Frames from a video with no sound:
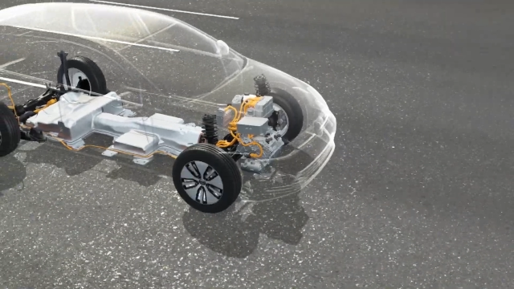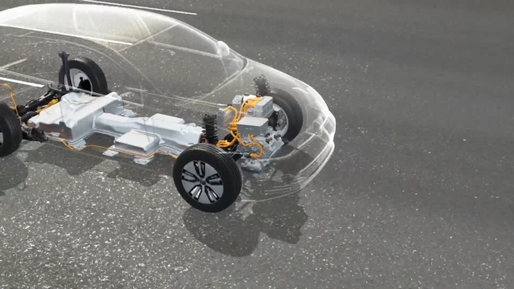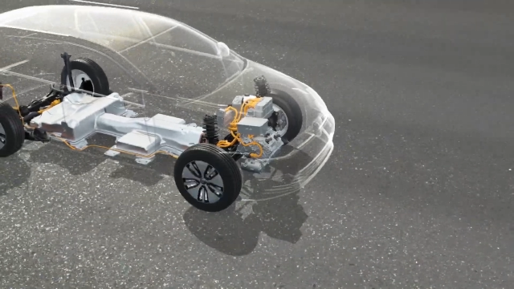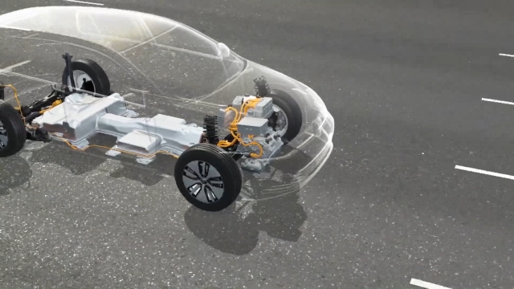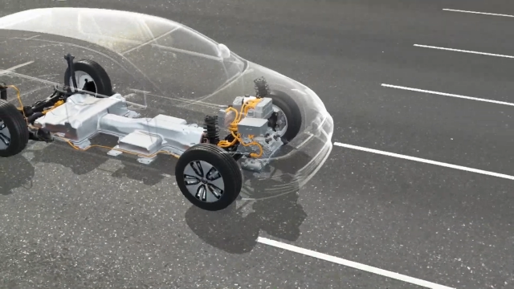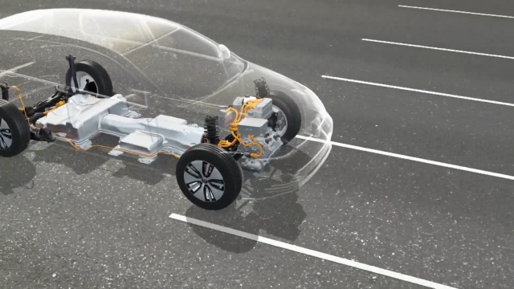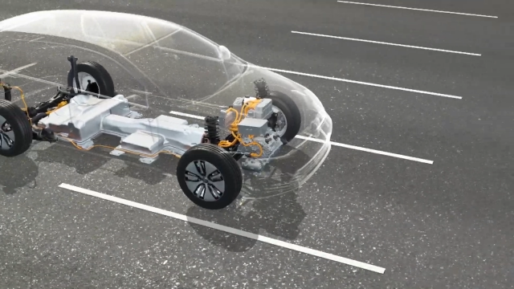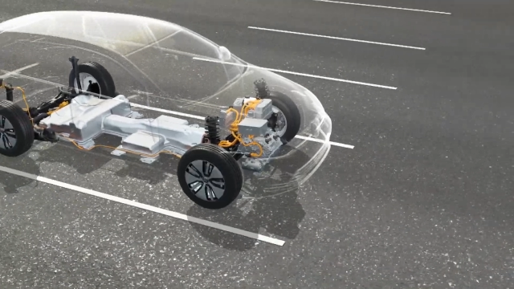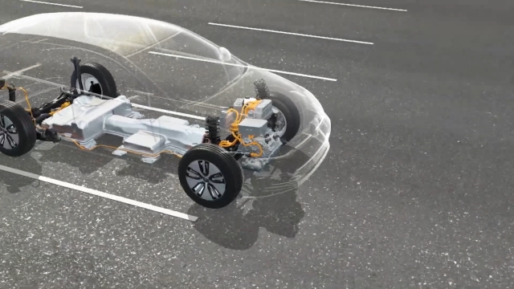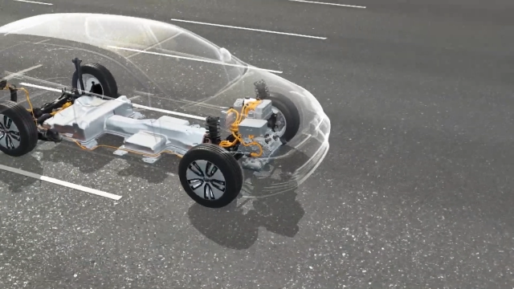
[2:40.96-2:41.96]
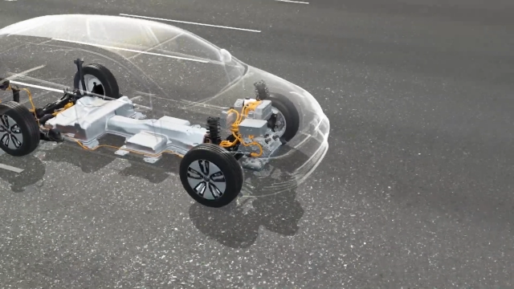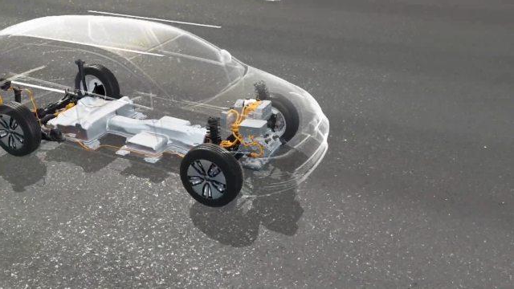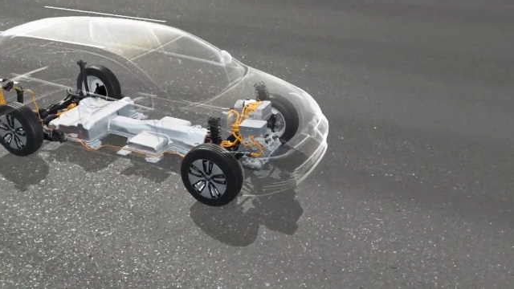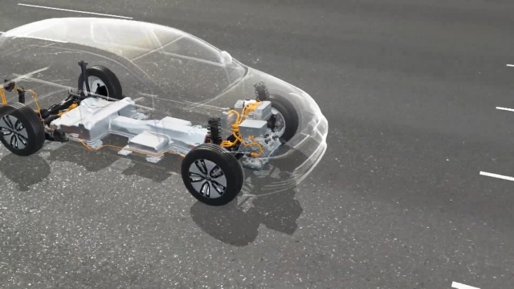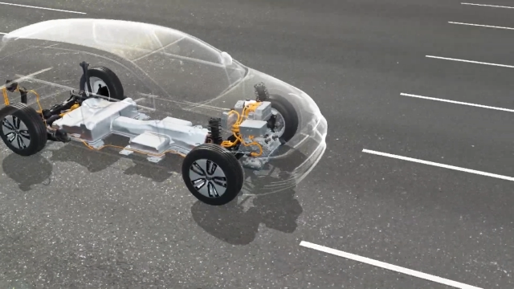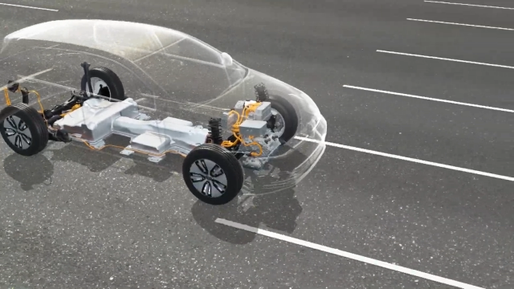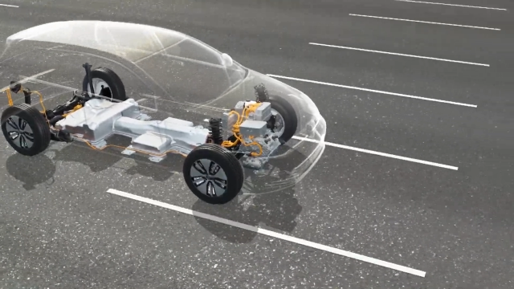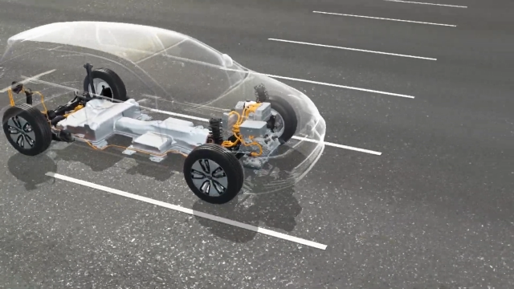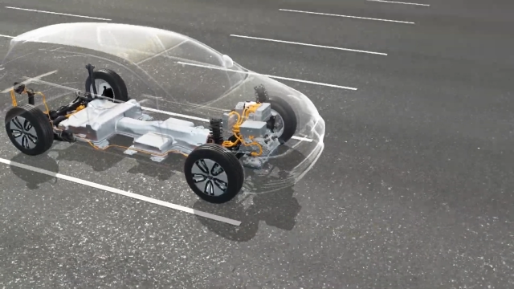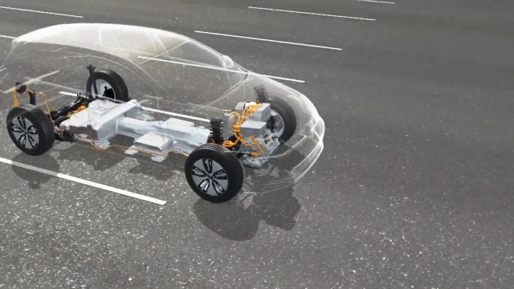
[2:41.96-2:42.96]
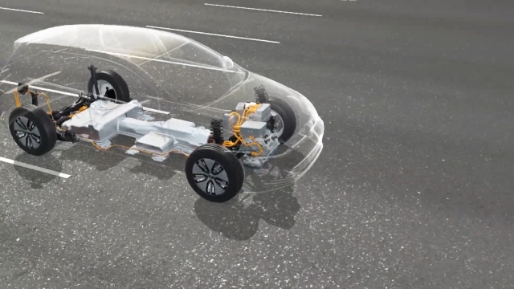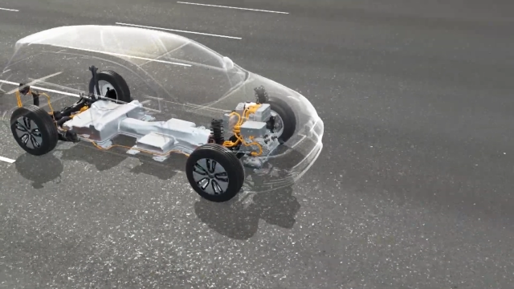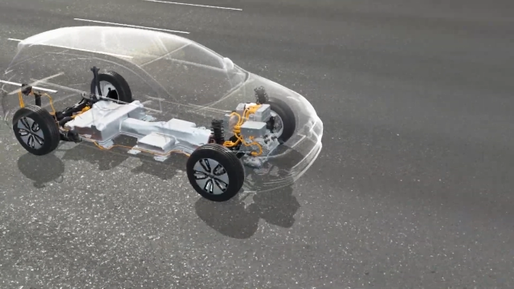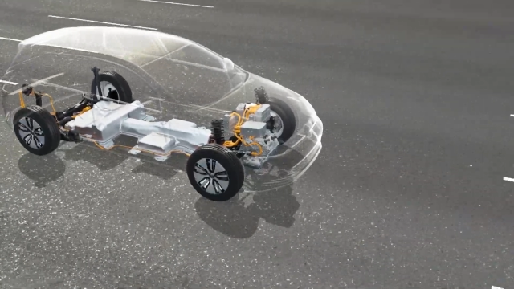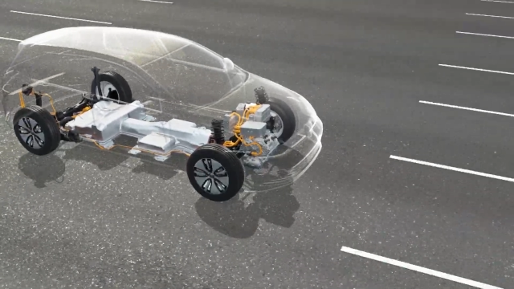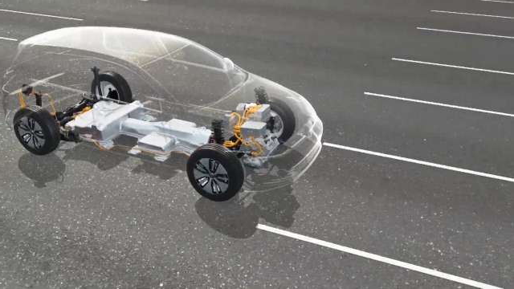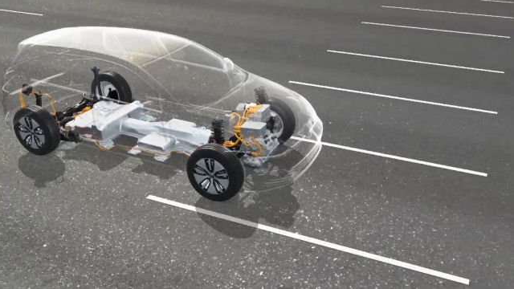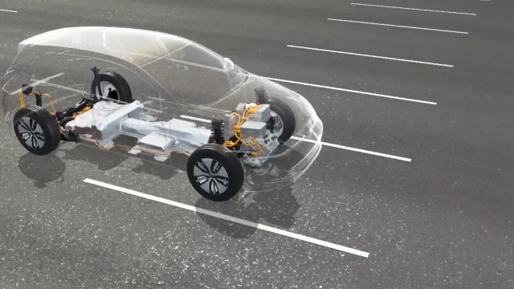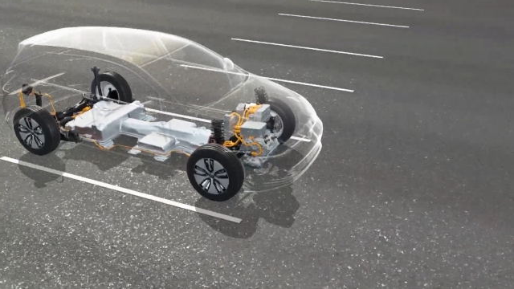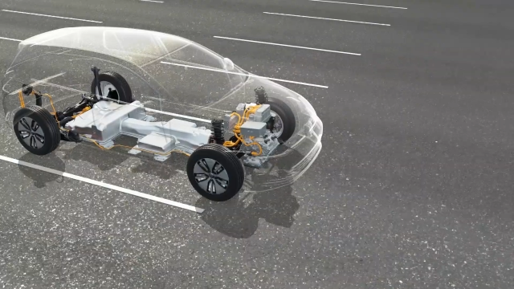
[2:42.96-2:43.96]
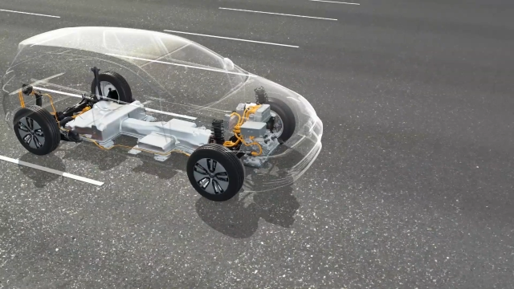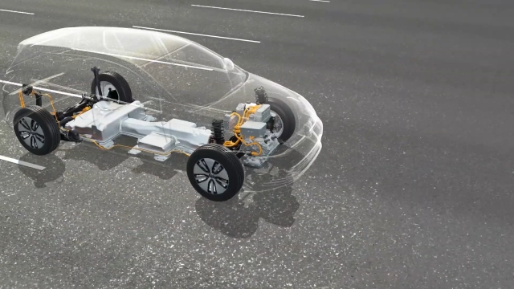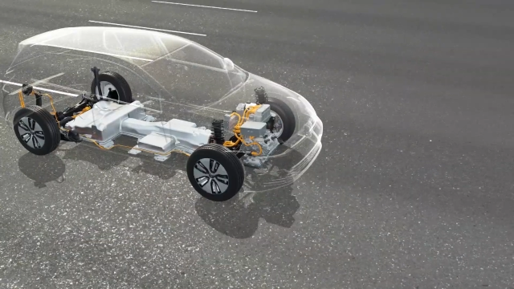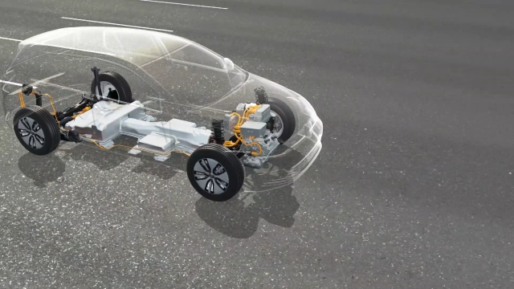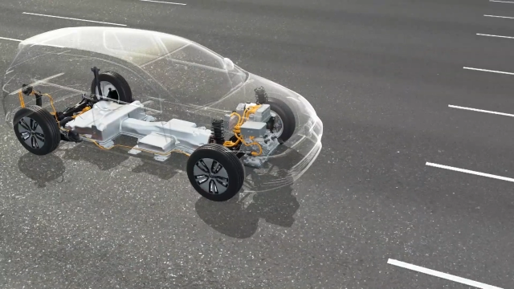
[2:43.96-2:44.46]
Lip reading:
Nobody's mouth can be seen.